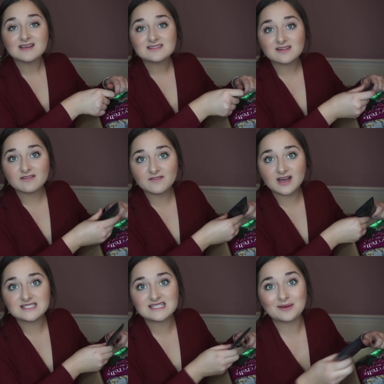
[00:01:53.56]
so the
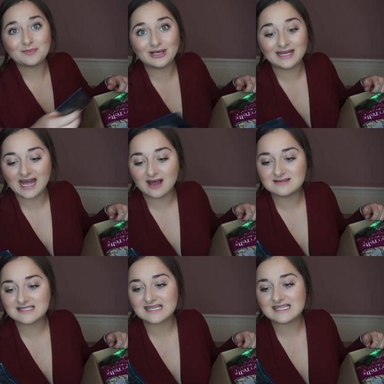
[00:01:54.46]
first thing i'm pulling
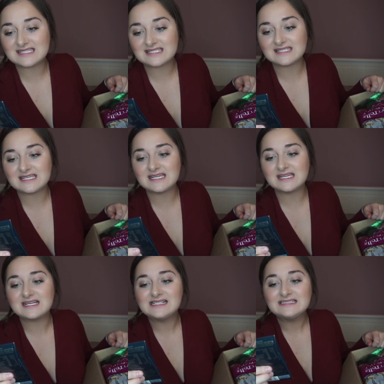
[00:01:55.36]
out is
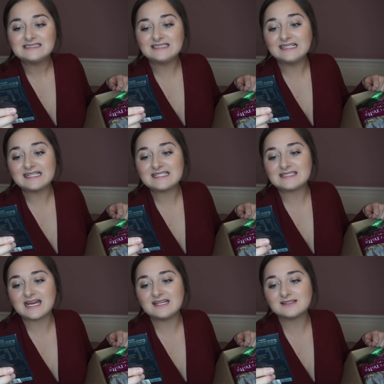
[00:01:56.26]
the single
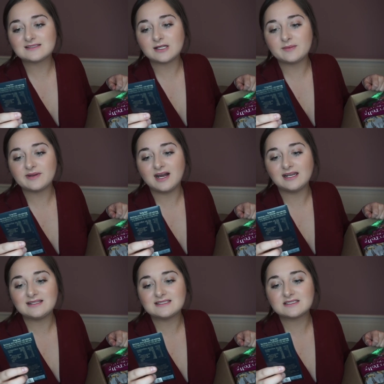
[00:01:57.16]
estate solomon
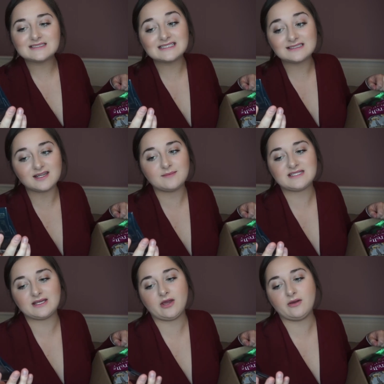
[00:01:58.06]
islands 69
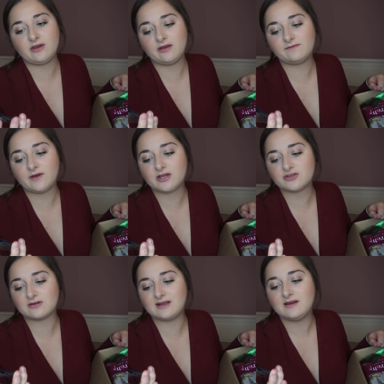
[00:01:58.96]
percent cocoa
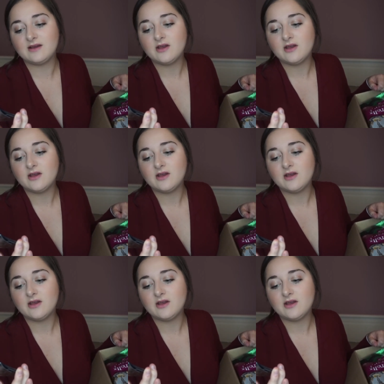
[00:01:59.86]
Firetree